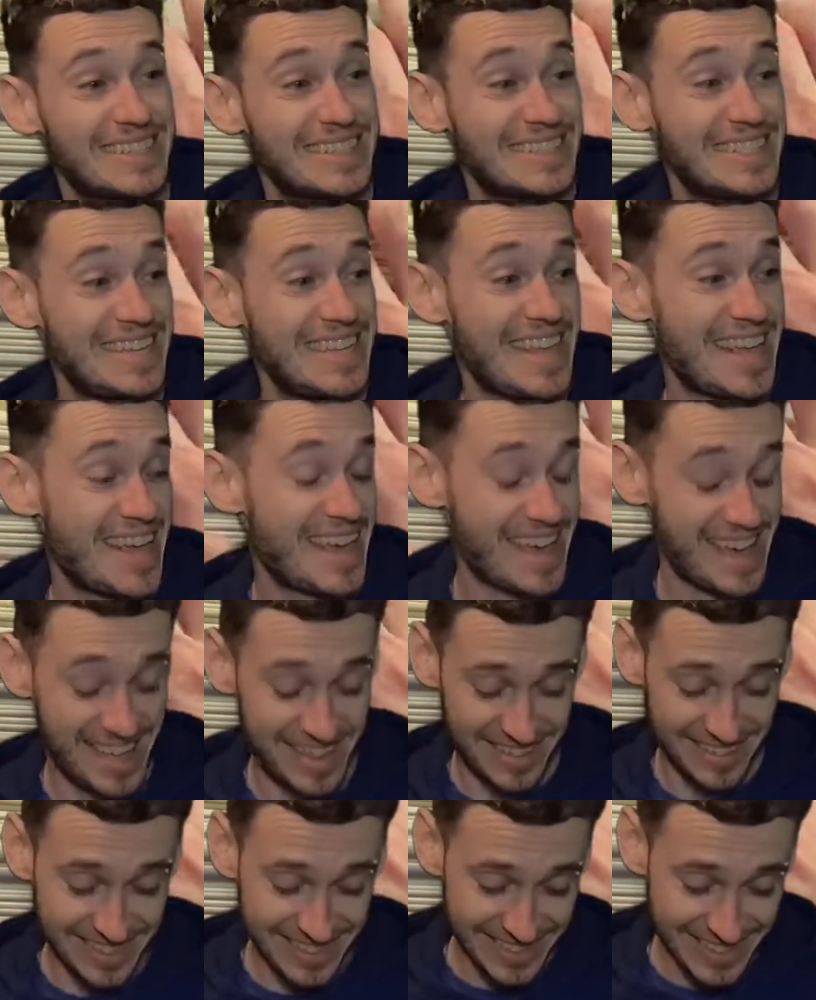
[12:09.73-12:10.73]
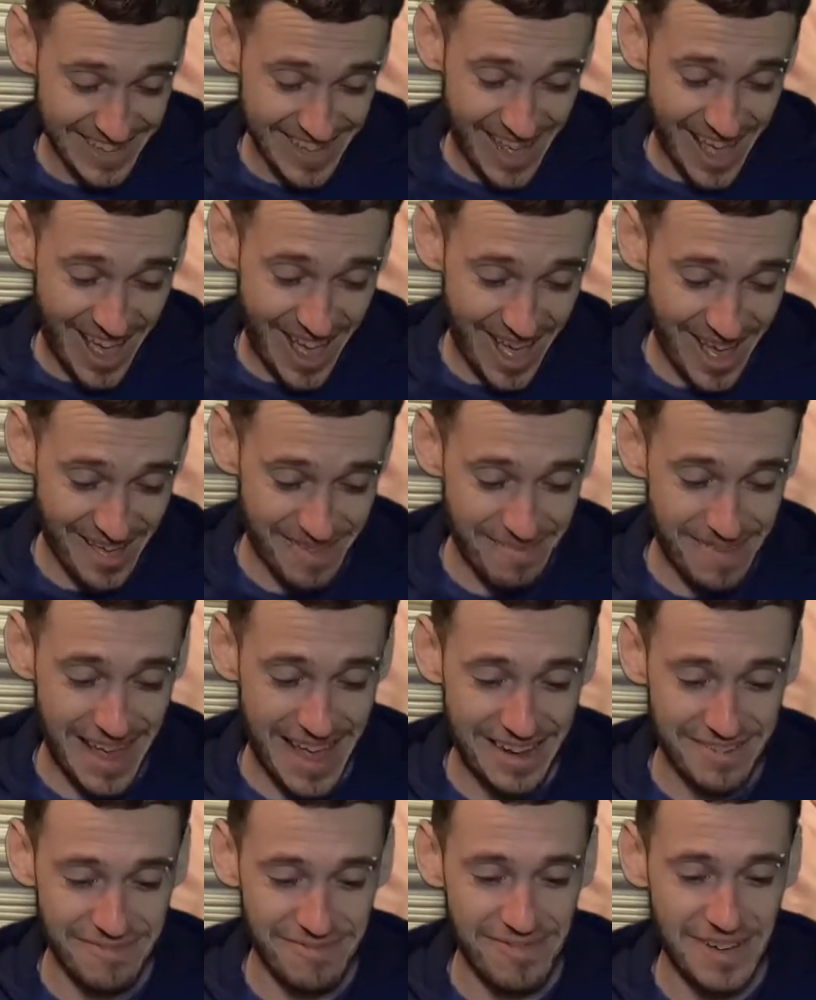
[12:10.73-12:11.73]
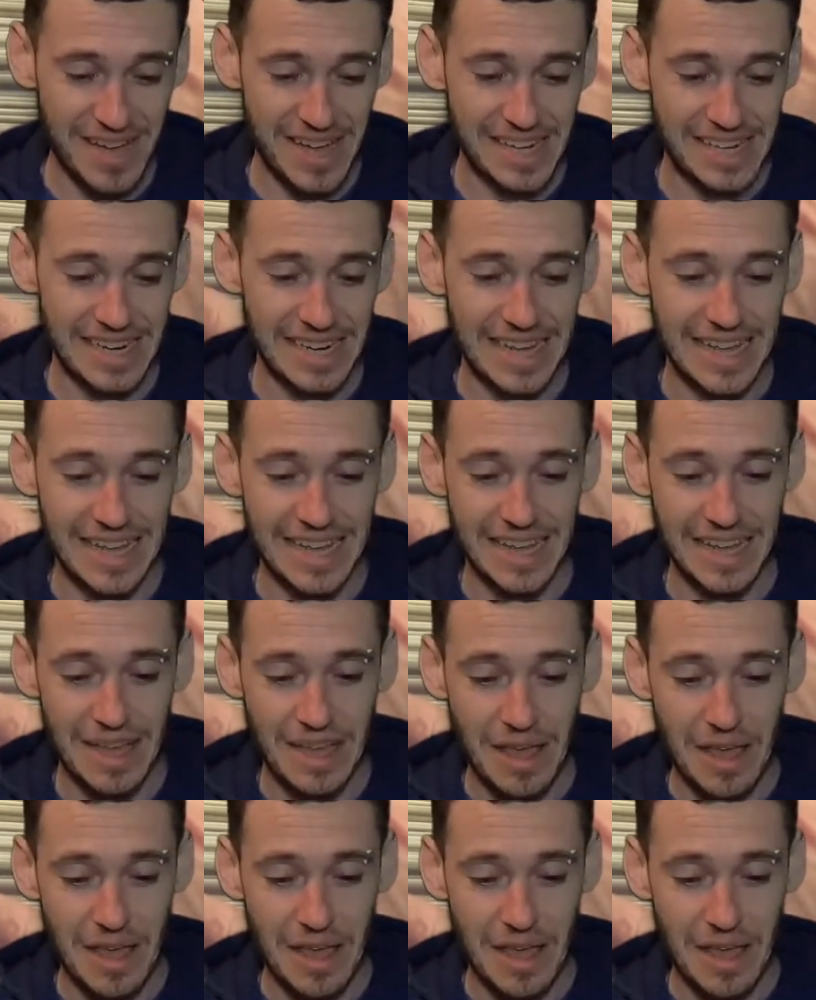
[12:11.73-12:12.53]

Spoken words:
Yeah. And finally,